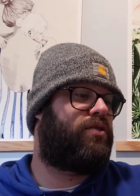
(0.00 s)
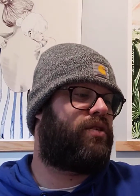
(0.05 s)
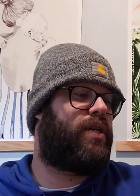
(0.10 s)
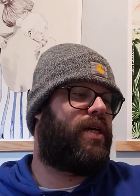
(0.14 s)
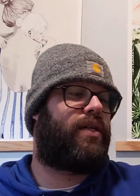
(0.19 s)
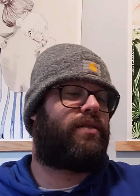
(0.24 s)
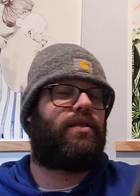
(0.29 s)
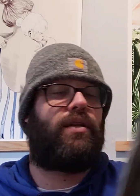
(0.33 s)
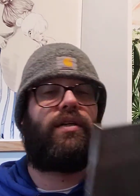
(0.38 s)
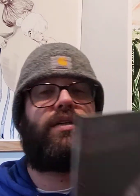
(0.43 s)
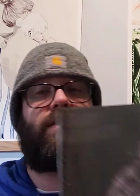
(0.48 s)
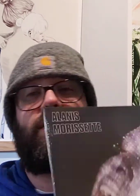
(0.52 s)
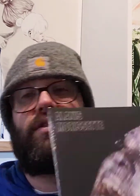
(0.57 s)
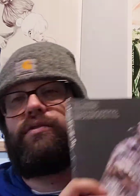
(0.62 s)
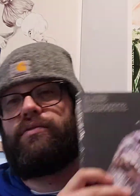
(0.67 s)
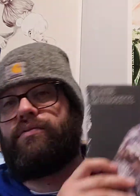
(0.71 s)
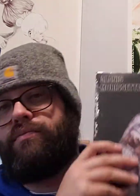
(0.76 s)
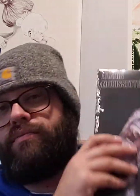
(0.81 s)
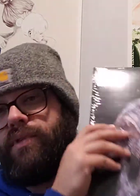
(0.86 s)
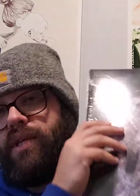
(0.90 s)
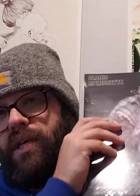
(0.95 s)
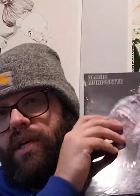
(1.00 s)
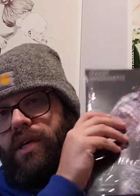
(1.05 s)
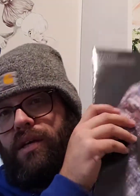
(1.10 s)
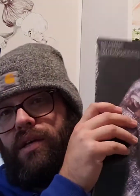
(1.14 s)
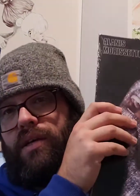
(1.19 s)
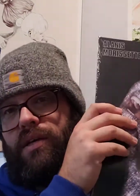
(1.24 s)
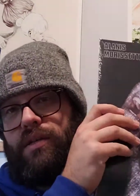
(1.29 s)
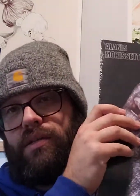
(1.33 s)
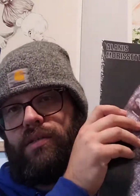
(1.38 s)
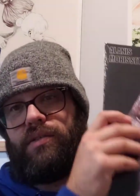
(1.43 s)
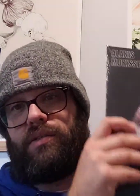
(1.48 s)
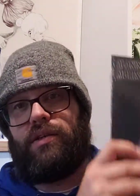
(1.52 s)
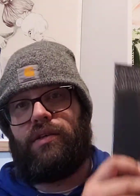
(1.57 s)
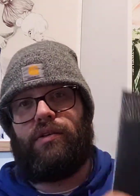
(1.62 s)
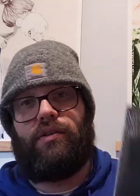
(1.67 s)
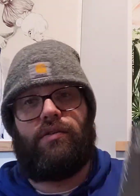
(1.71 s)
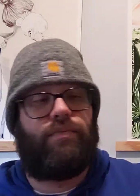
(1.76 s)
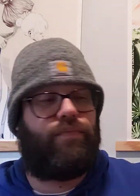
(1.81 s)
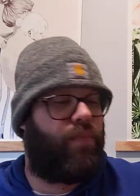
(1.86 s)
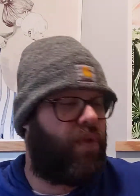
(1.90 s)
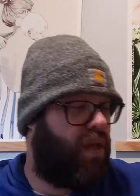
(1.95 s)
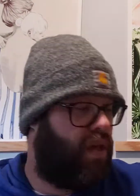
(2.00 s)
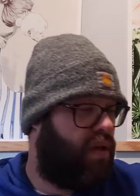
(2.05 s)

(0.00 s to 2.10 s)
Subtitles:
tracks on here. So